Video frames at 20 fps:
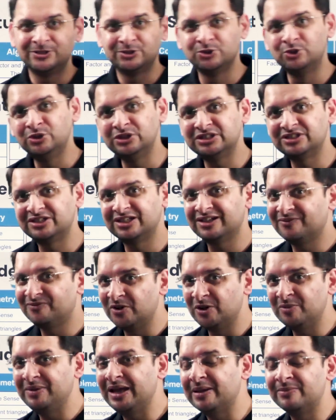students
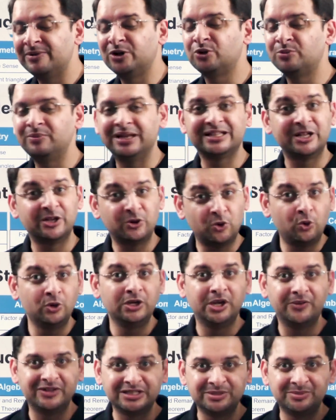will be able to make their
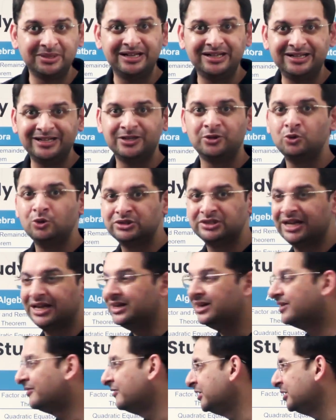own divisibility rules
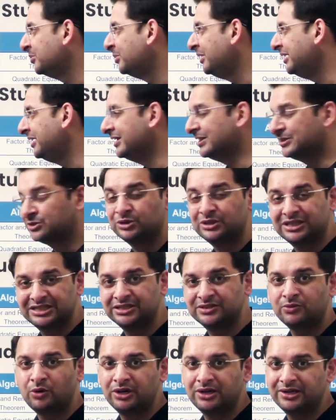and divisibility tests. So
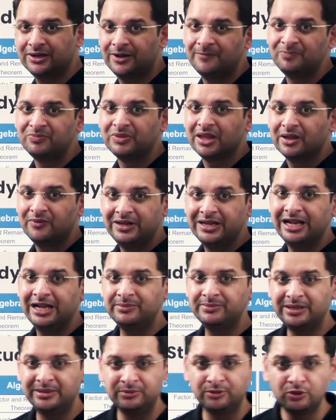this is what we
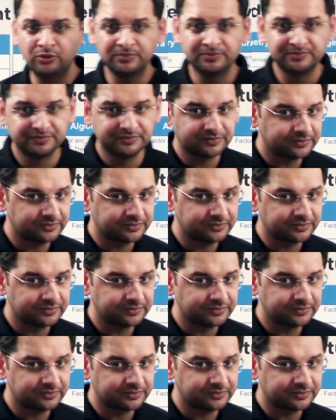help them do.